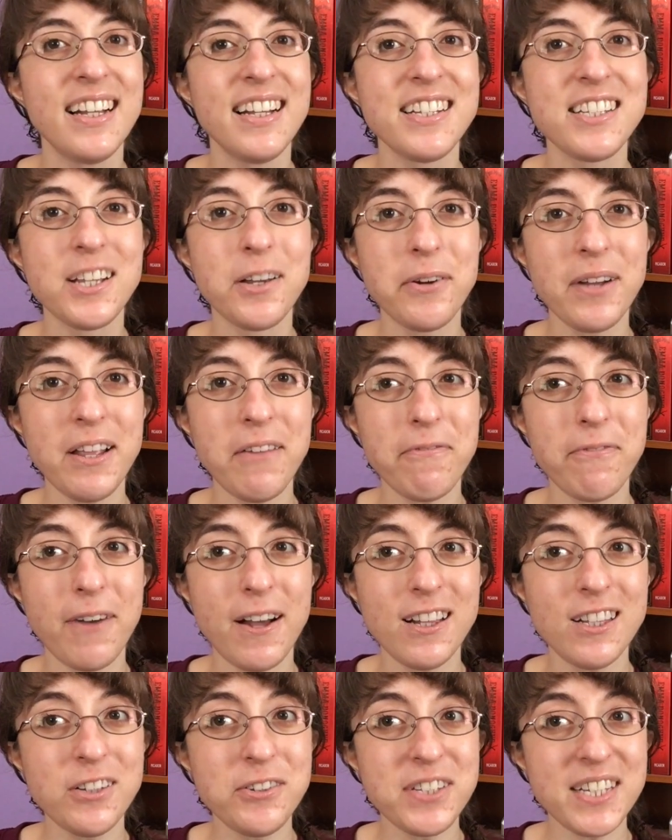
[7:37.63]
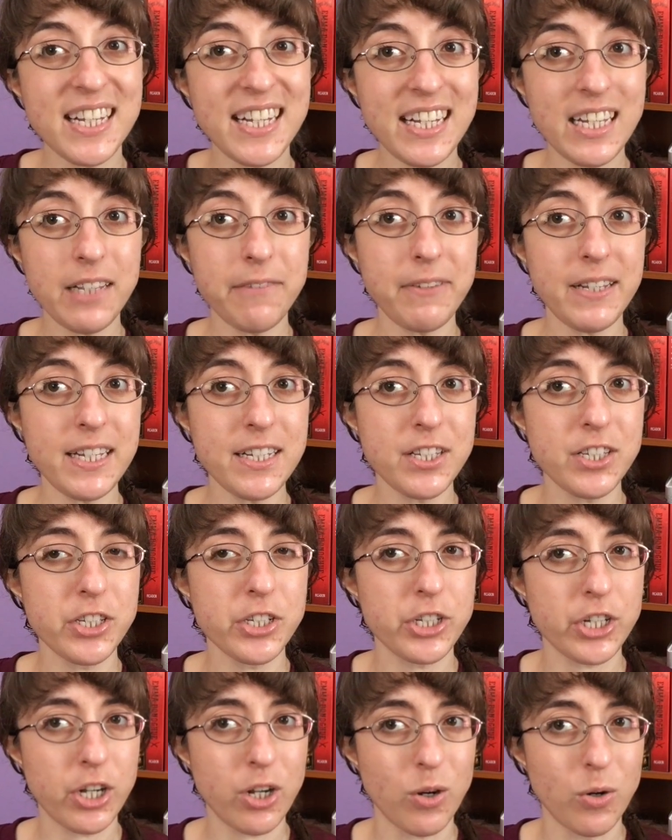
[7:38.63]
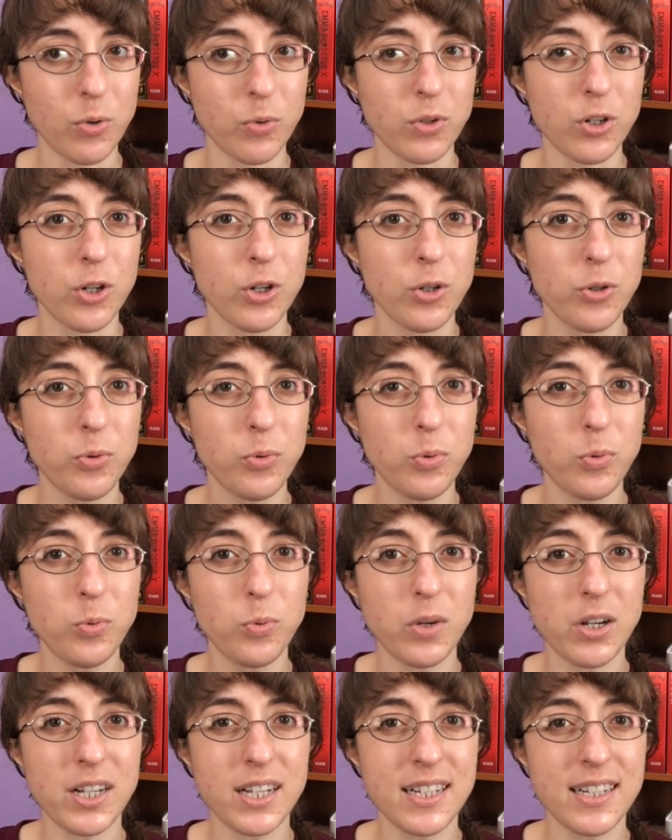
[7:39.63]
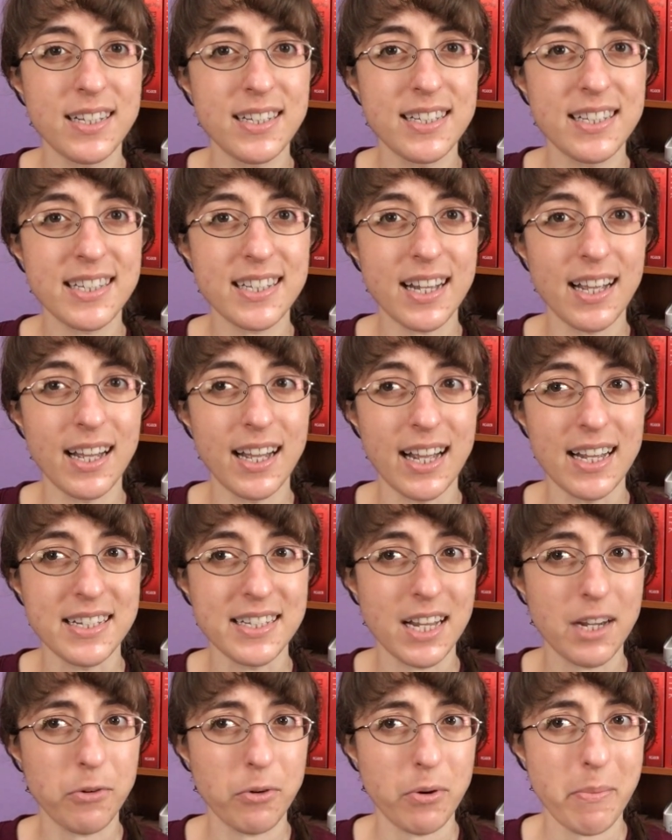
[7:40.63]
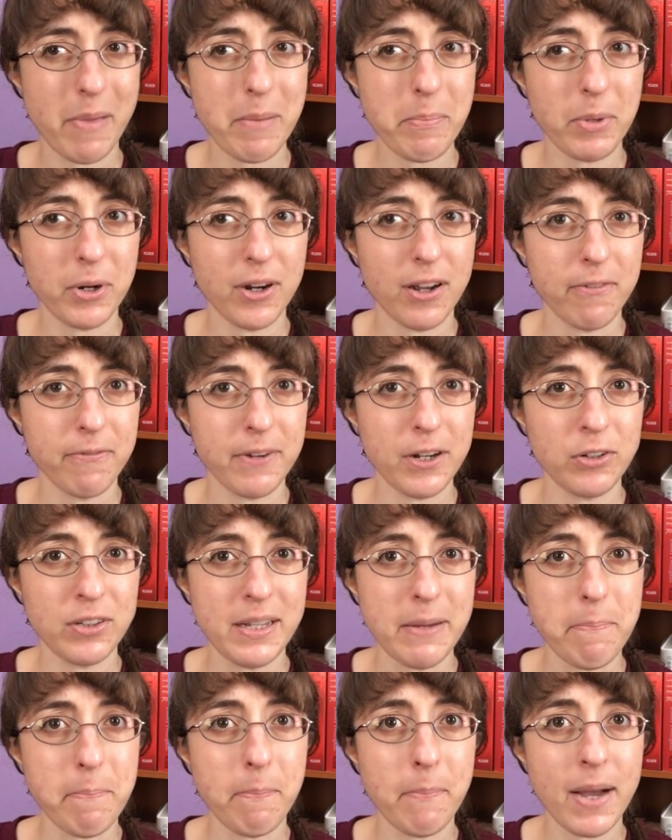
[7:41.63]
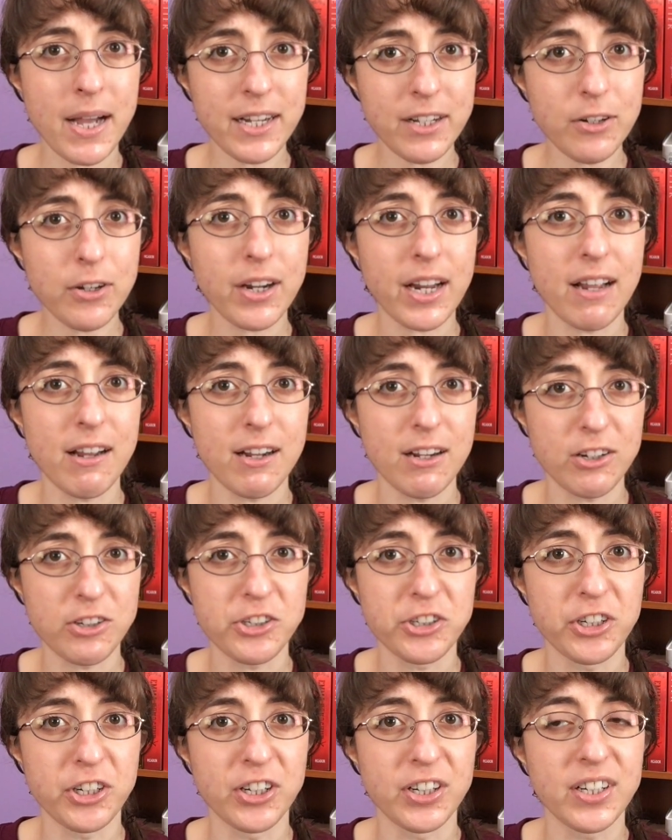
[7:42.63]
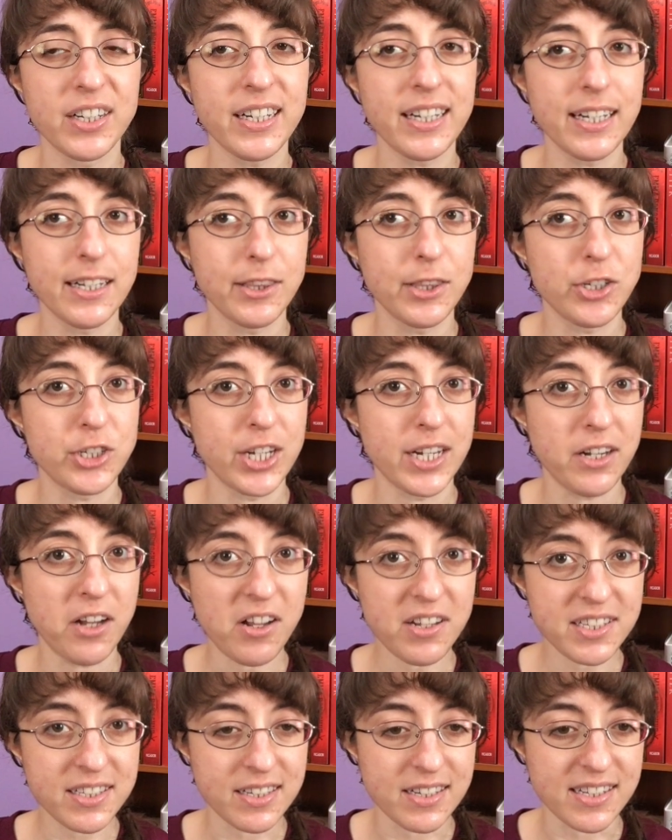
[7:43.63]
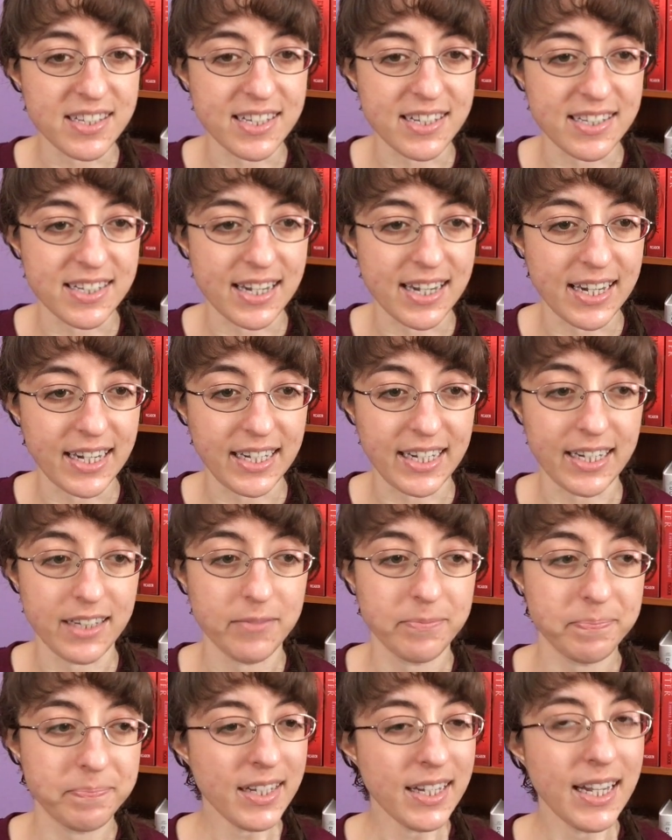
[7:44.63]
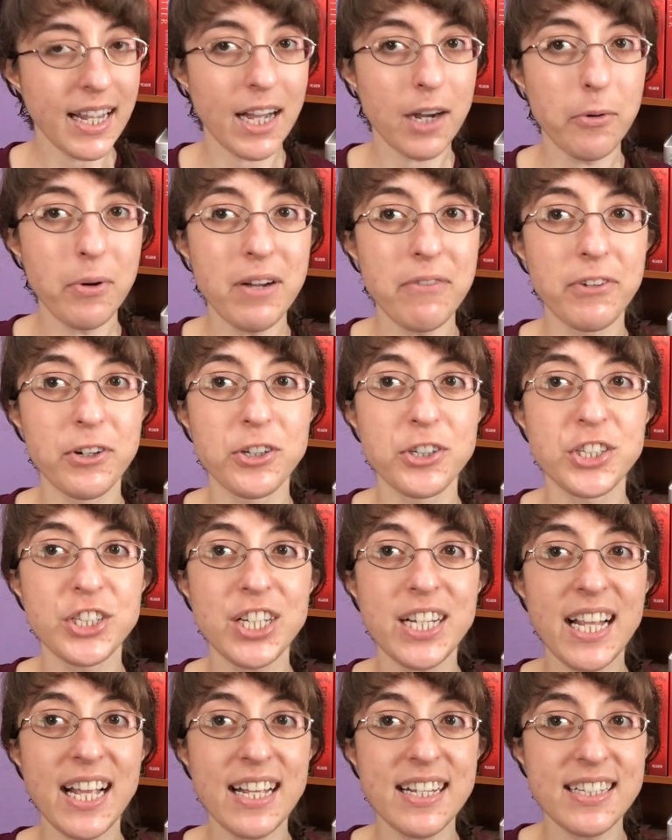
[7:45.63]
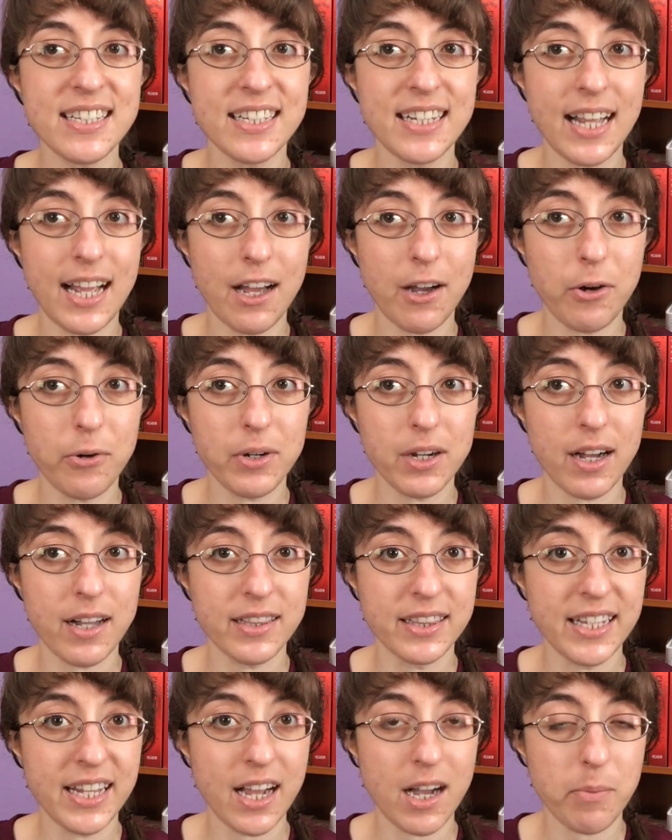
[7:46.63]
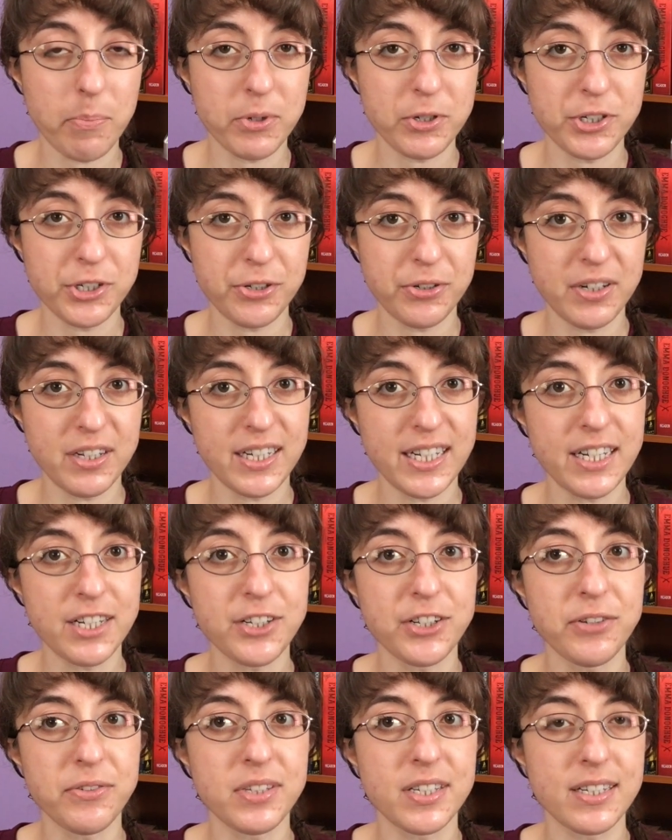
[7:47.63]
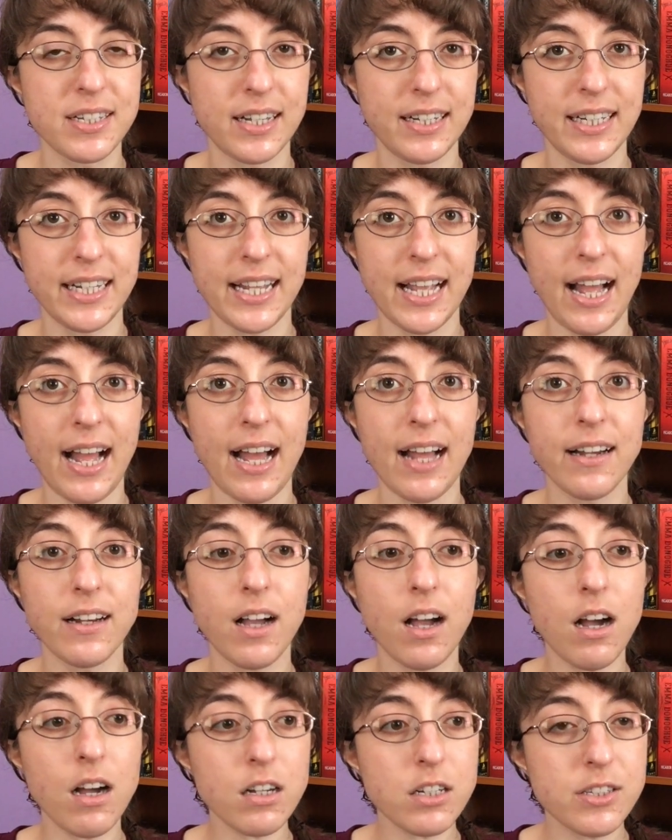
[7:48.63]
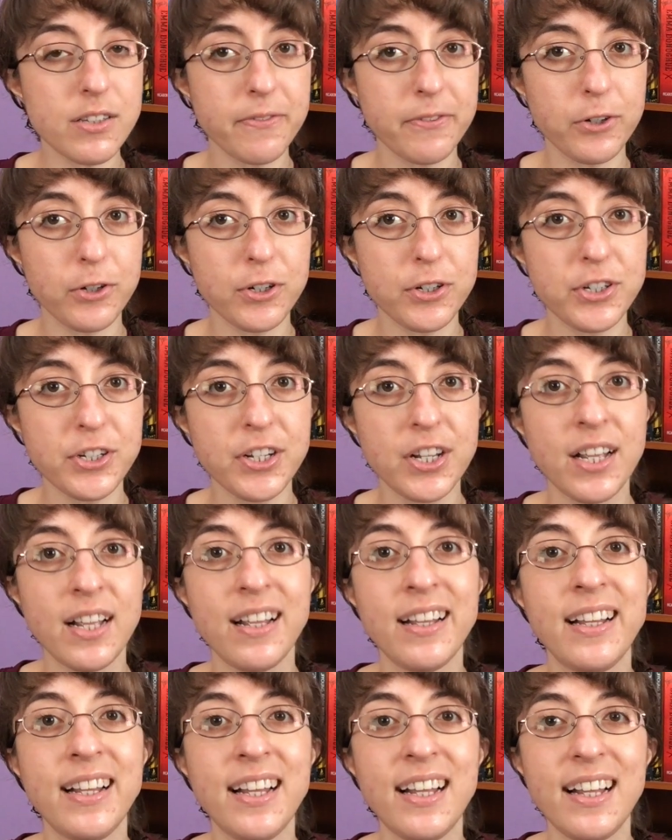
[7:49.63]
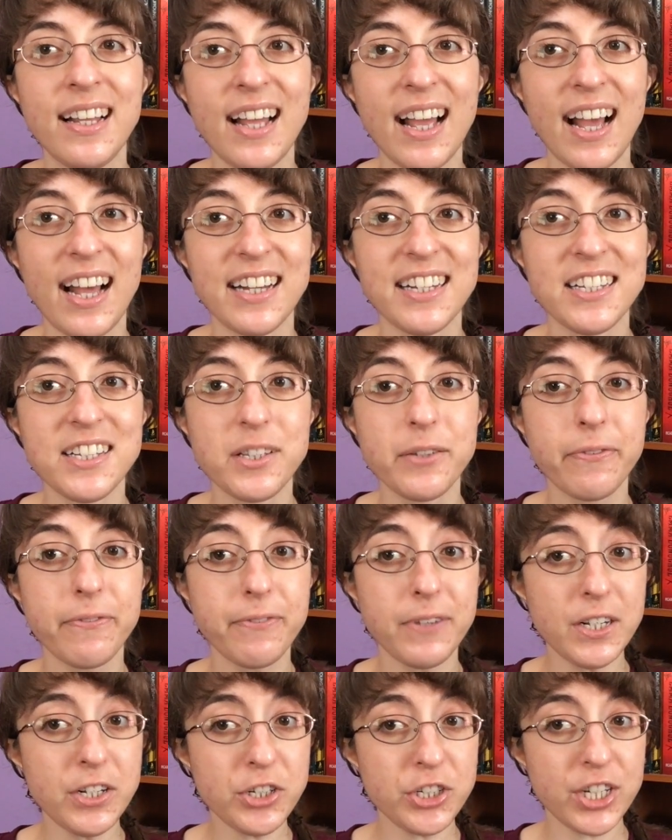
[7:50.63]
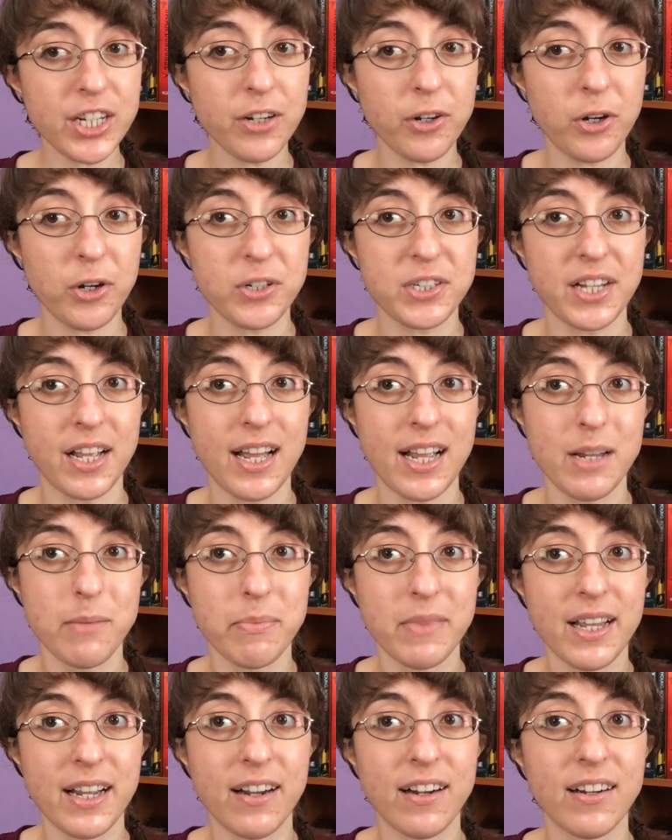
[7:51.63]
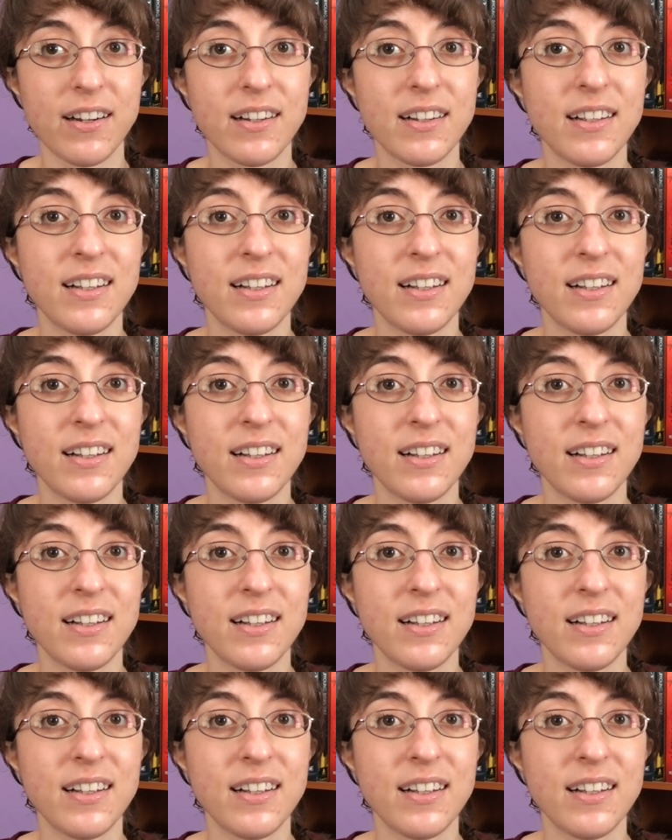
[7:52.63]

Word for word: So it follows Evie Stone, who was, as I remember, a fairly minor character in the Jane Austen Society. However, she has now gotten the opportunity to study at Oxford and is finishing her time there,